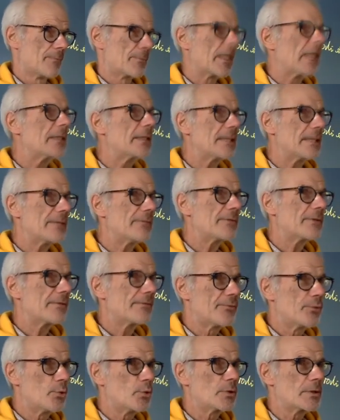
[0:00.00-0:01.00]
And even the
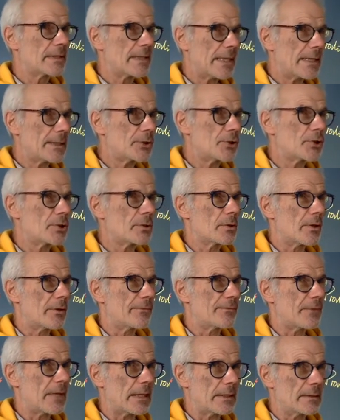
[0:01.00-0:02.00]
food section
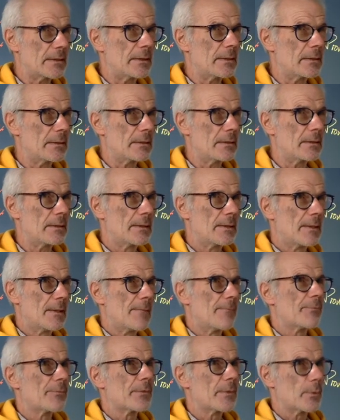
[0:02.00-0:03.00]
of IKEA,
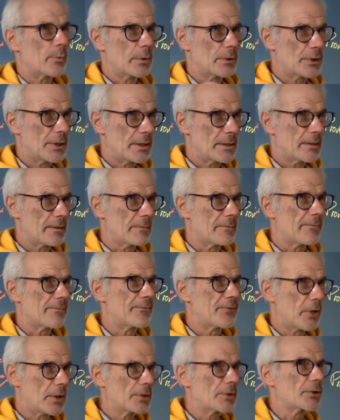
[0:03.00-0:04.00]
which is a
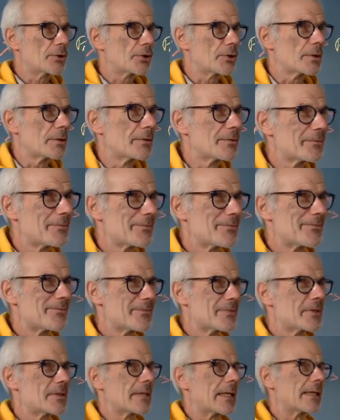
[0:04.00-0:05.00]
furniture
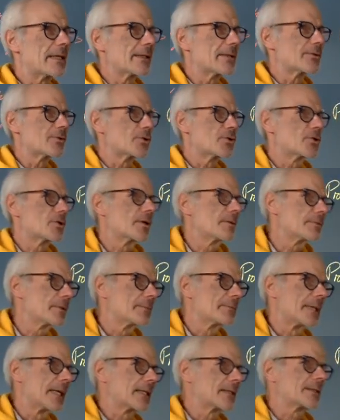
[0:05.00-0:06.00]
selling
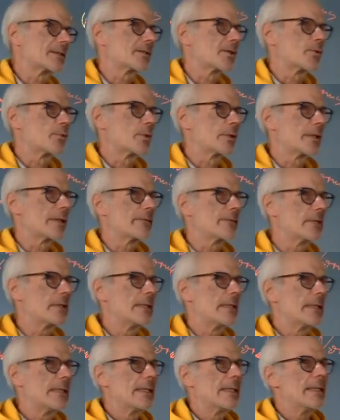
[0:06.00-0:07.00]
supermarket or whatever,
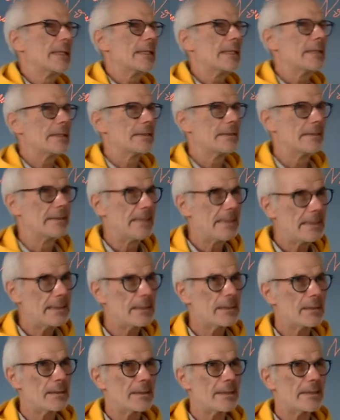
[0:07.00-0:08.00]

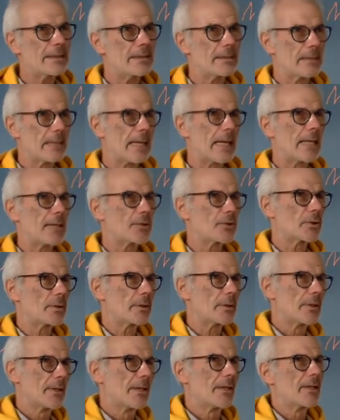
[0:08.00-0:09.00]
this is
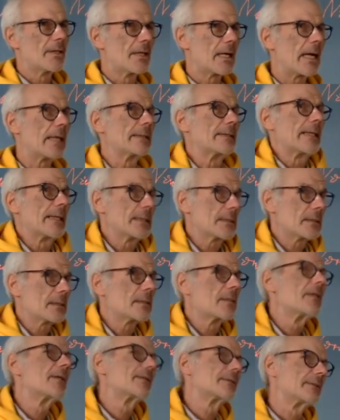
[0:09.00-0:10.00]
larger, I
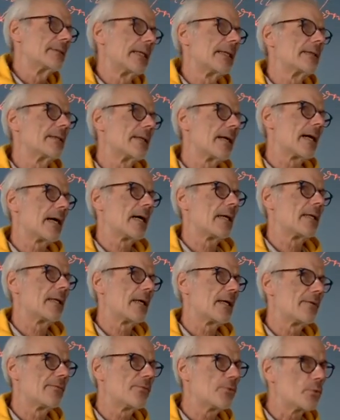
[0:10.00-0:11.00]
guess, than
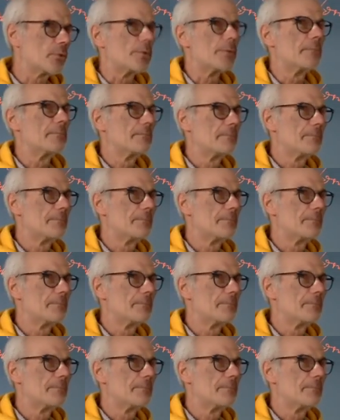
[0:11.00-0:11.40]
halal food.